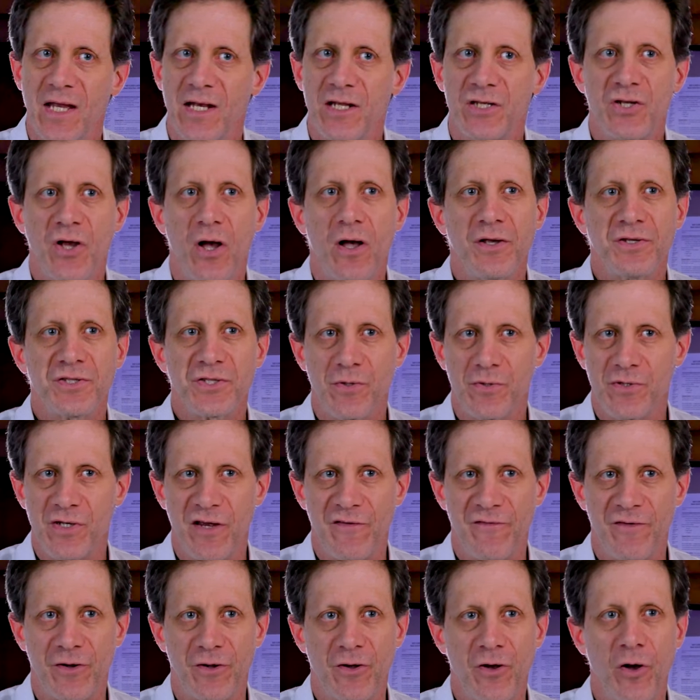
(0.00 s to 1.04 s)
It is also
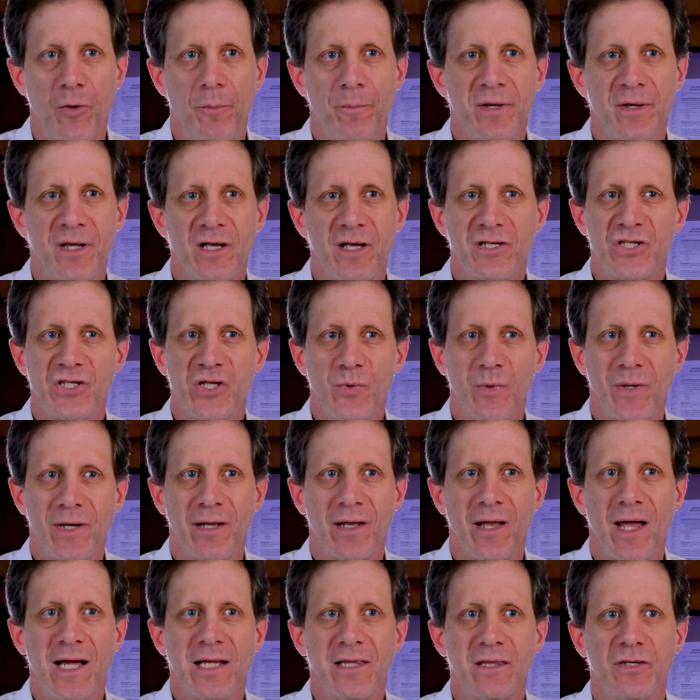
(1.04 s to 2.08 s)
difficult because you would
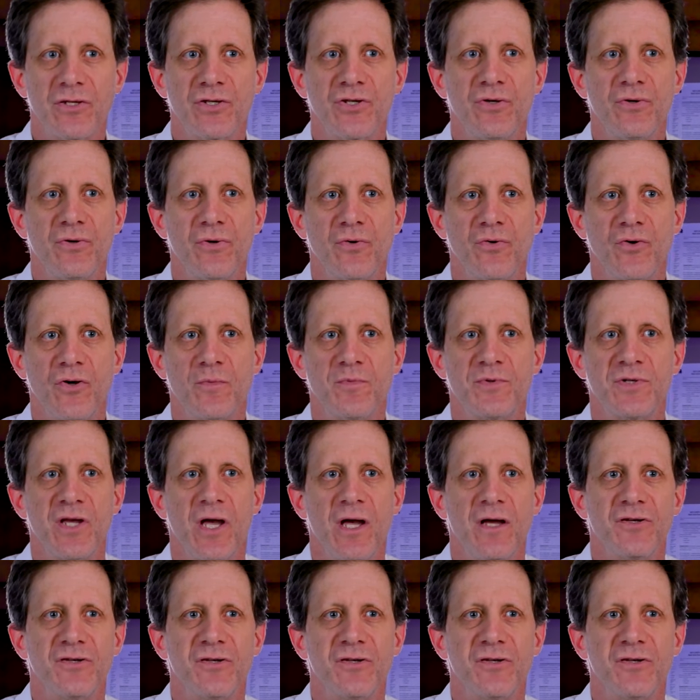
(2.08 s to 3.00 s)
like the two groups